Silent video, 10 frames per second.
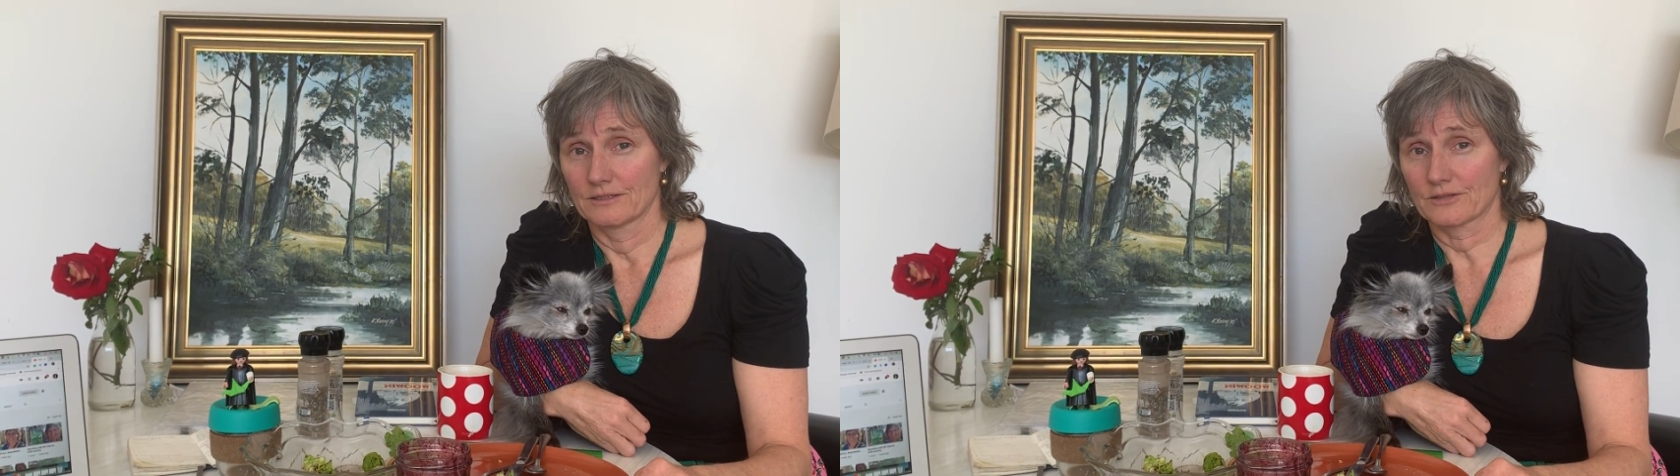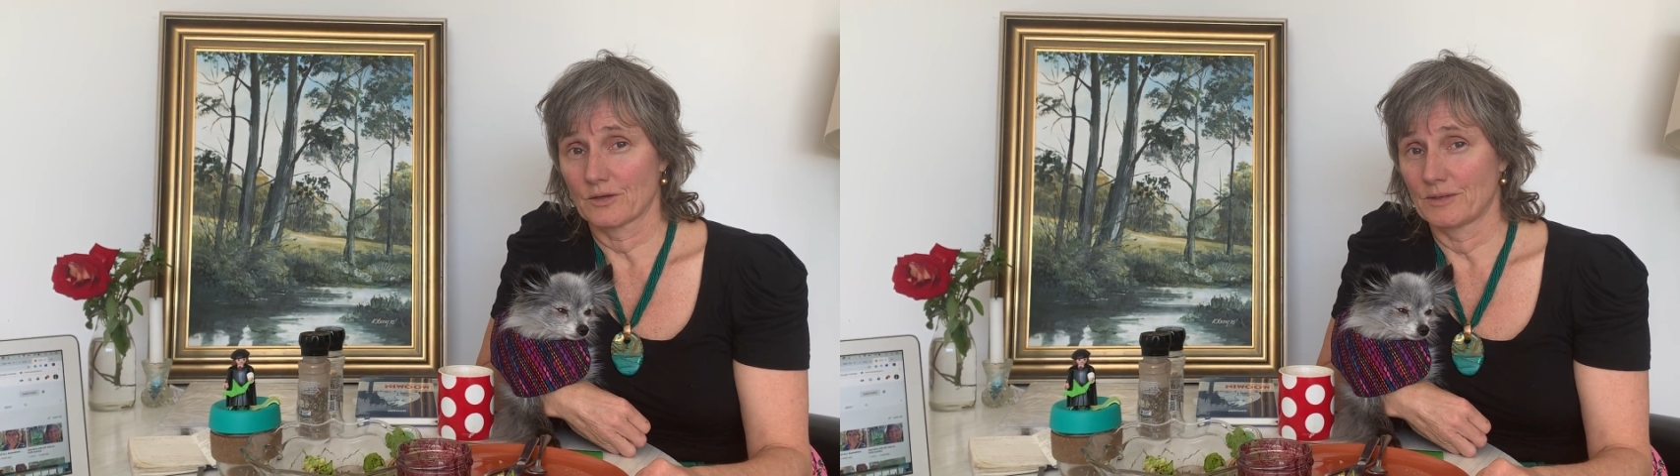
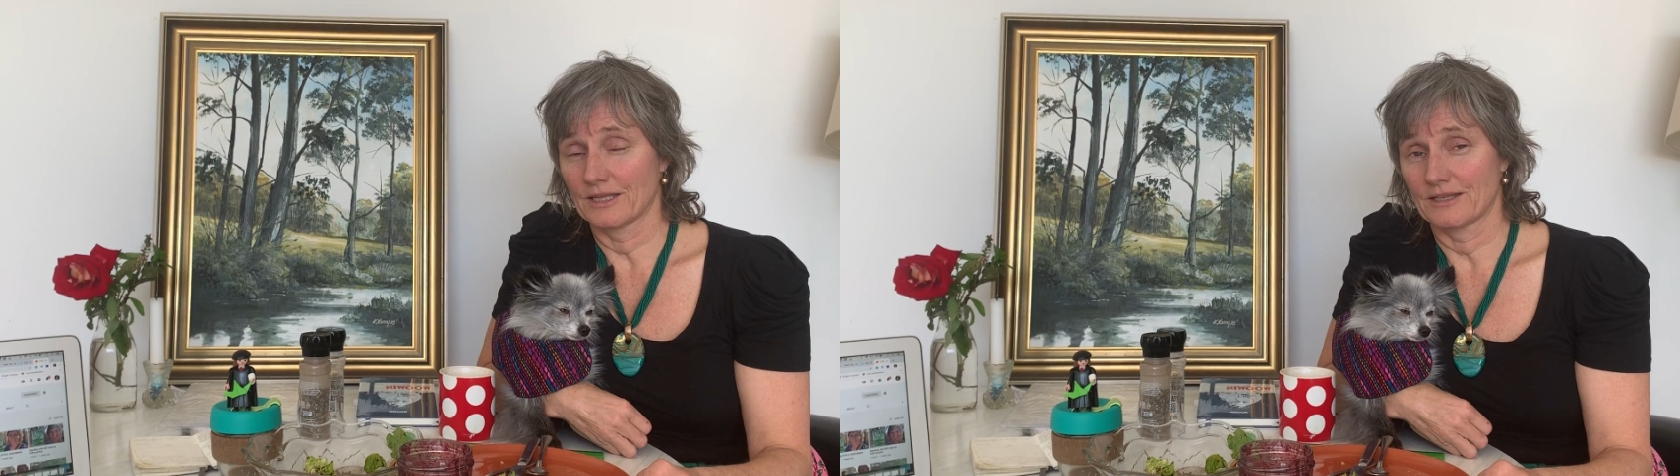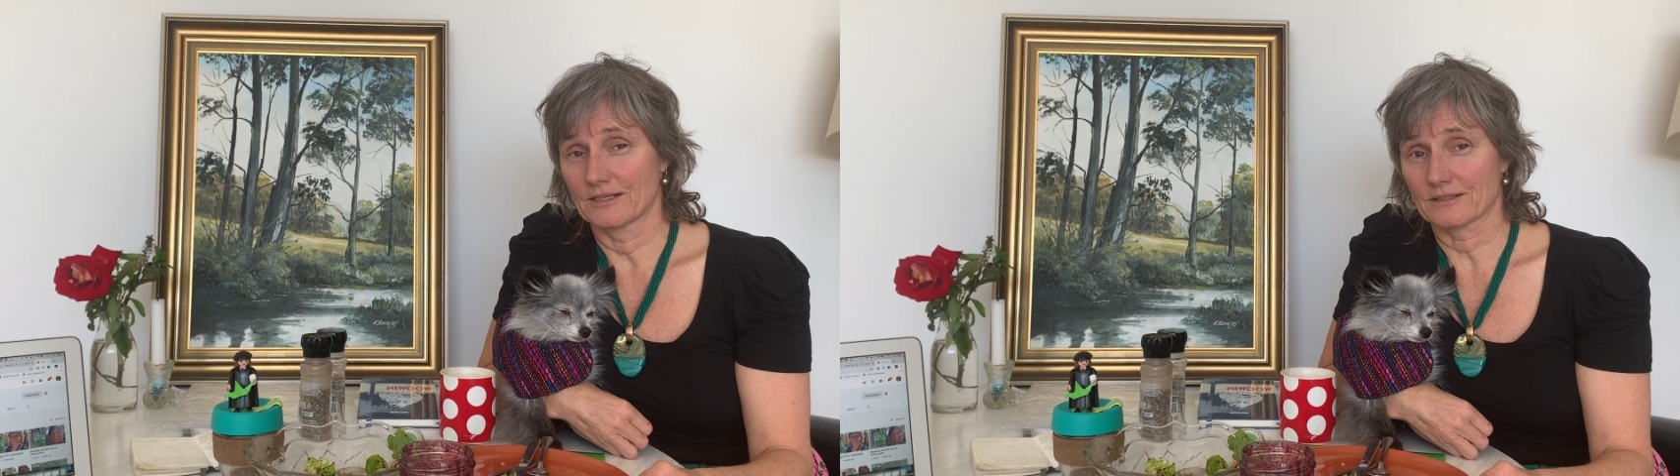so
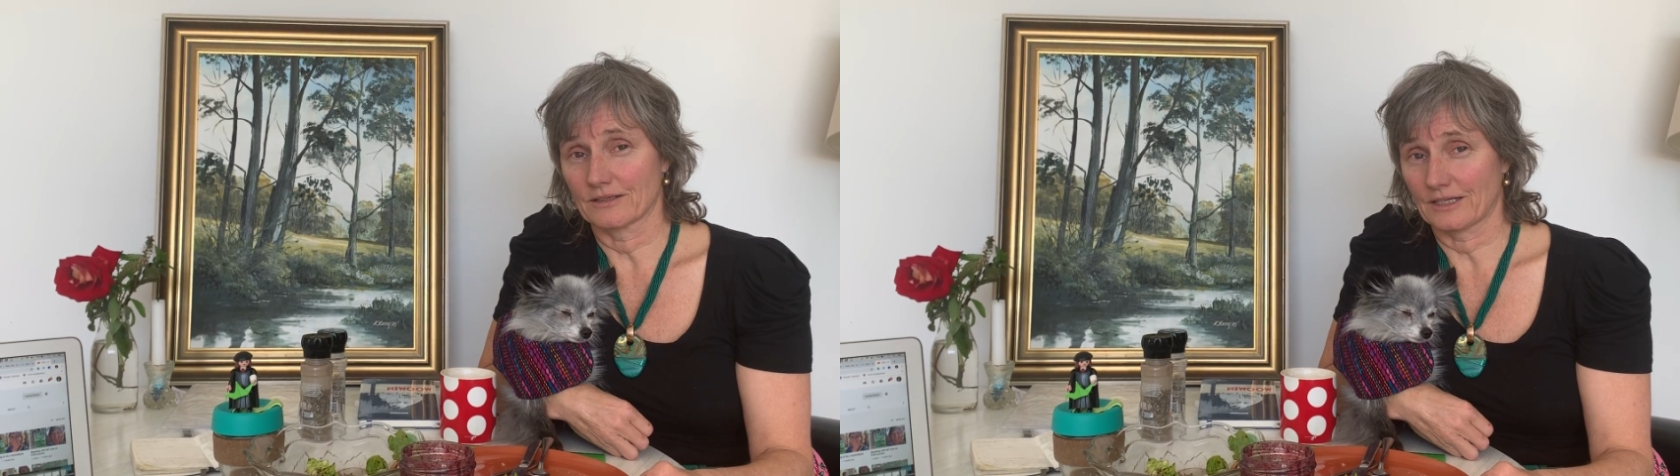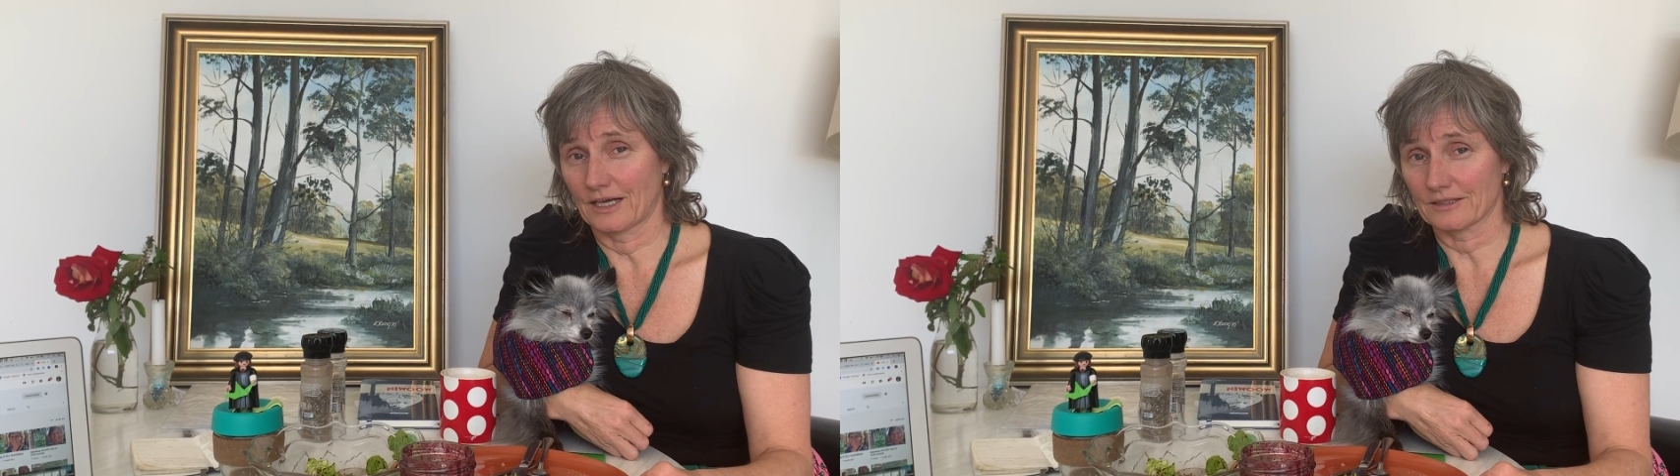many things
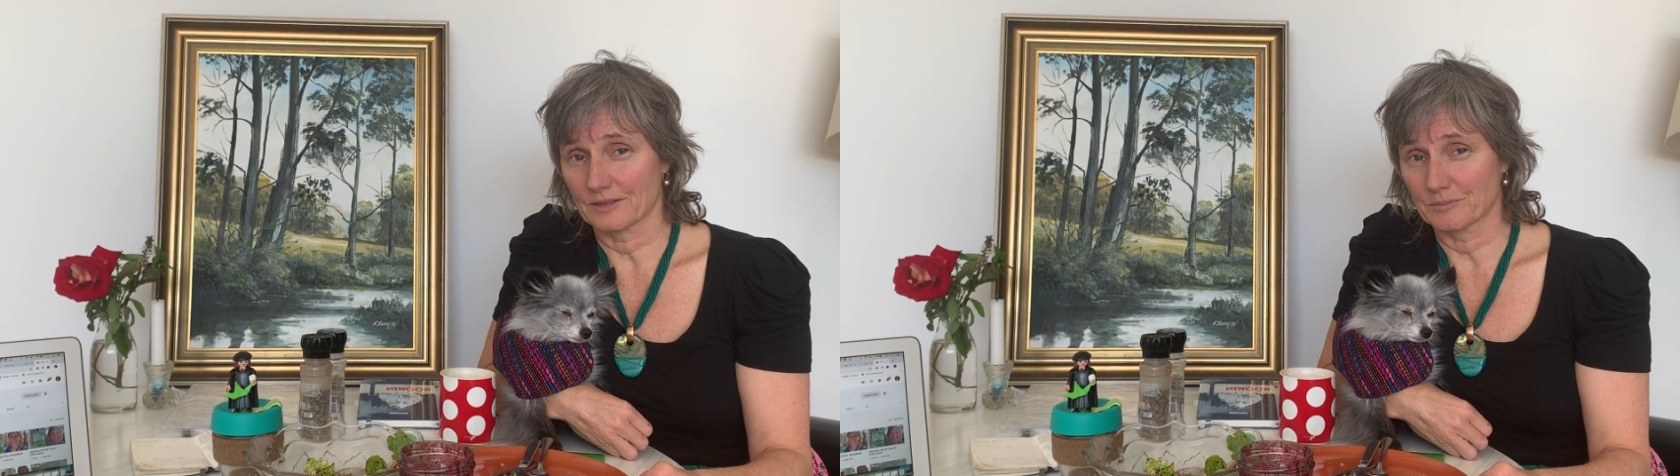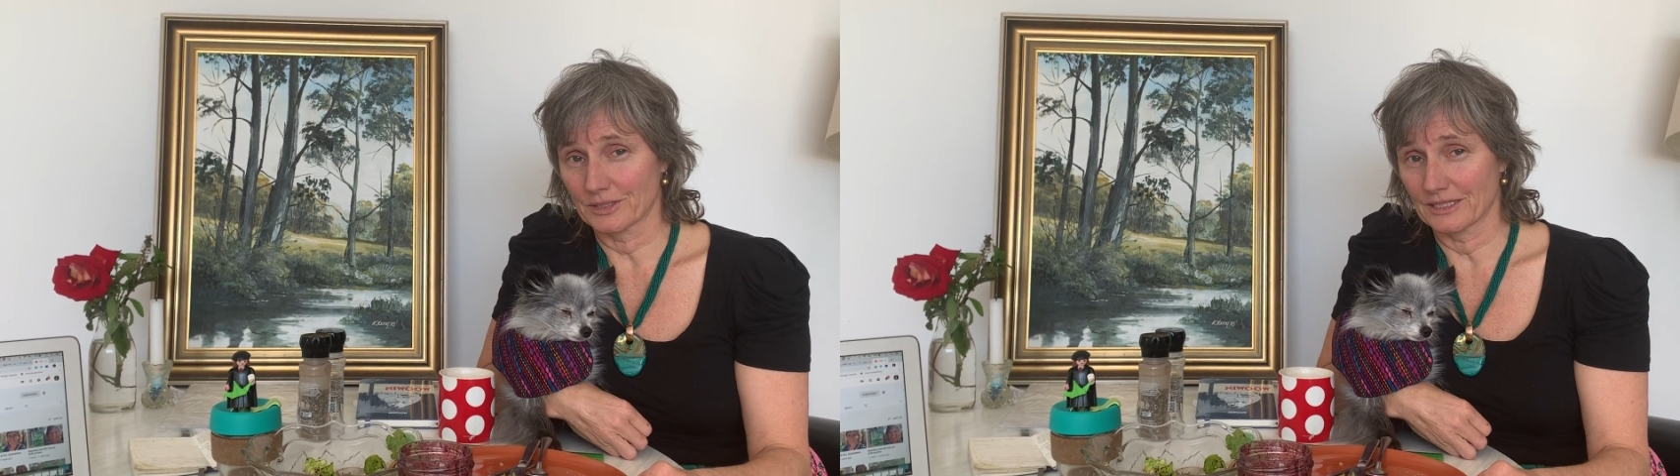I can't
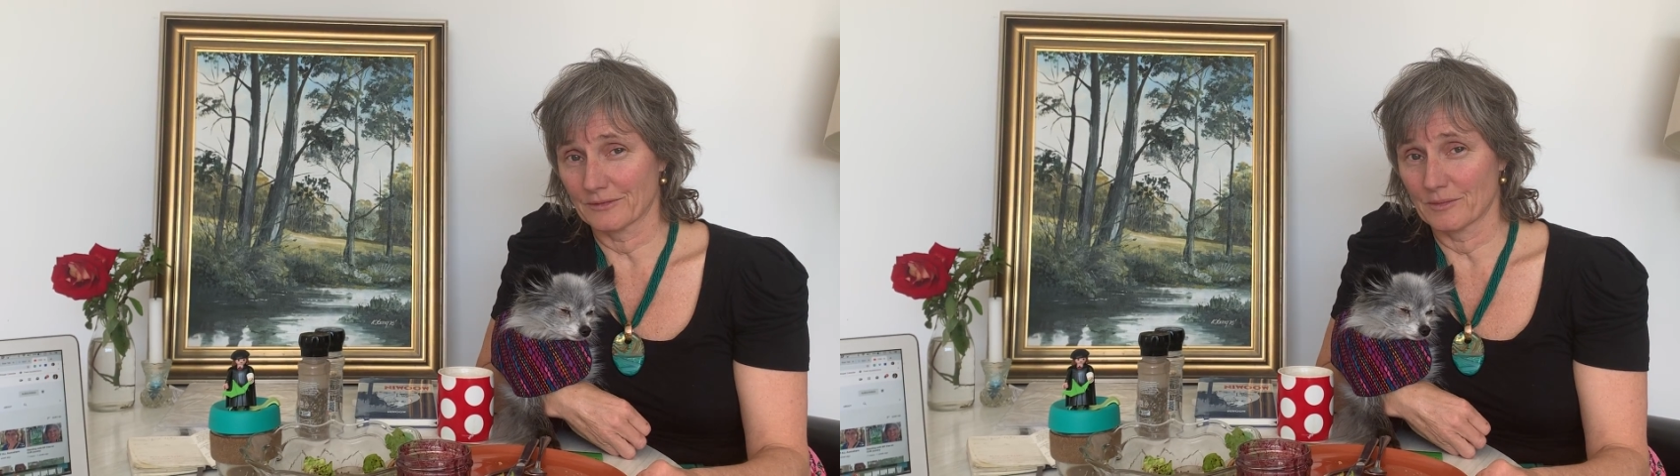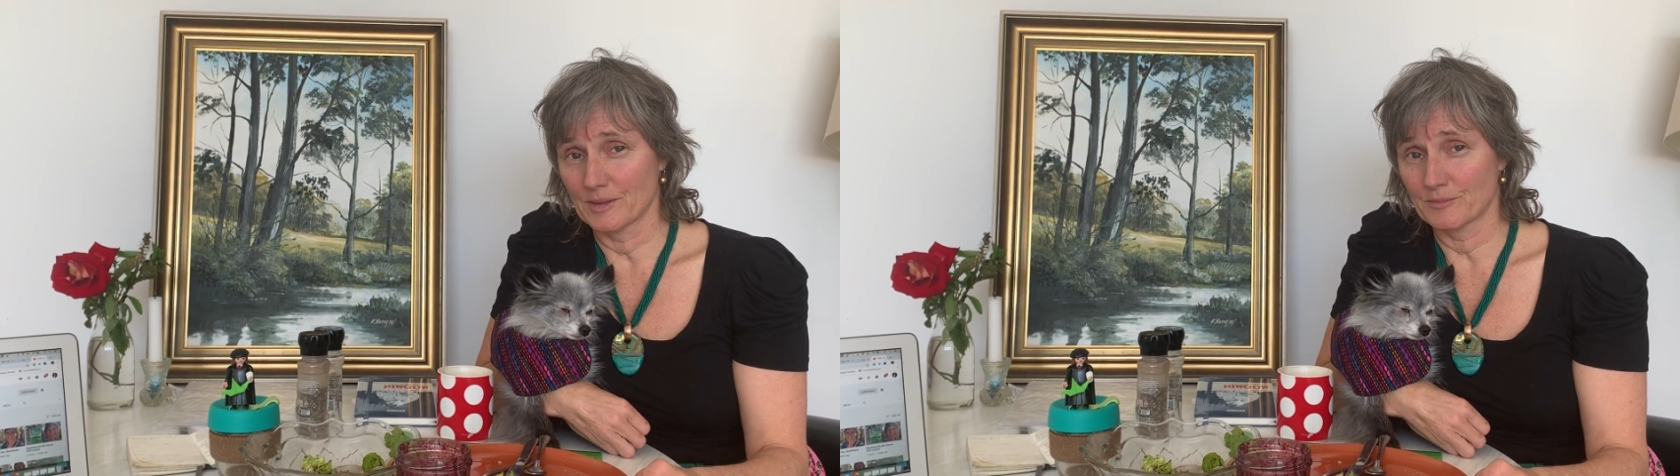
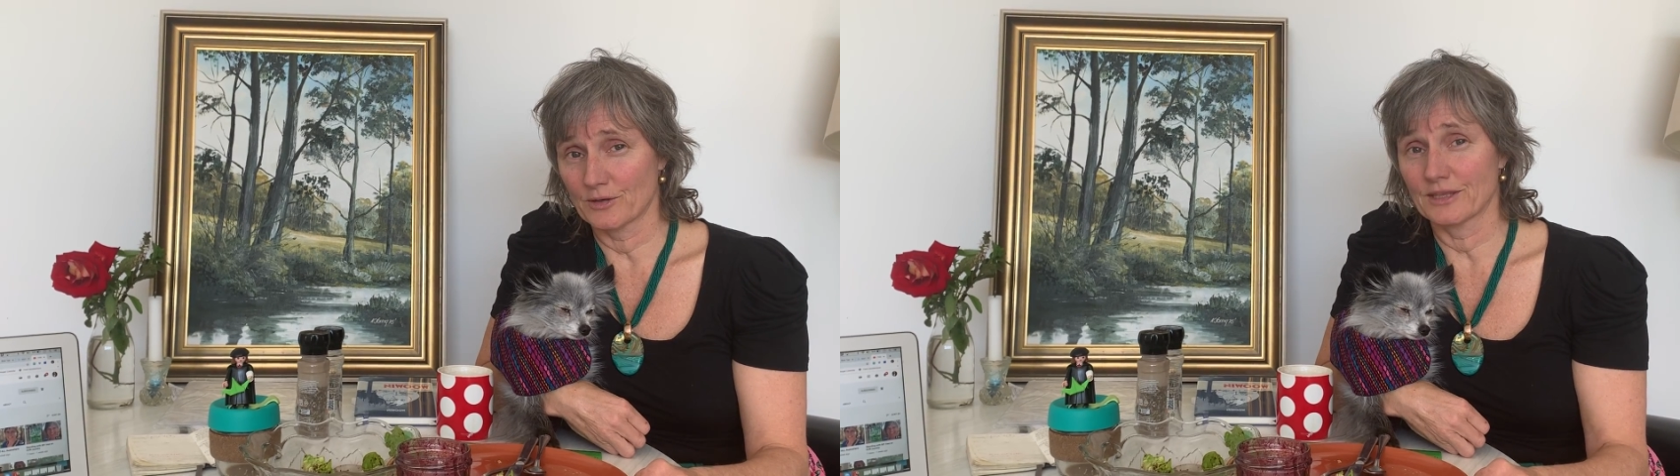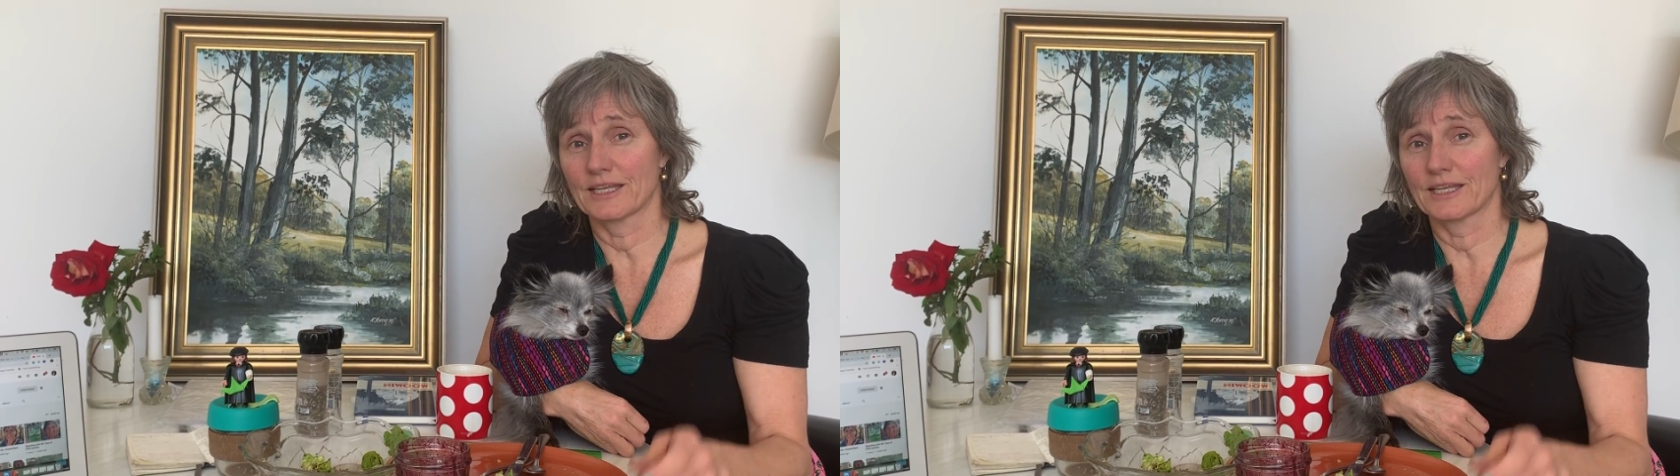completely remember it.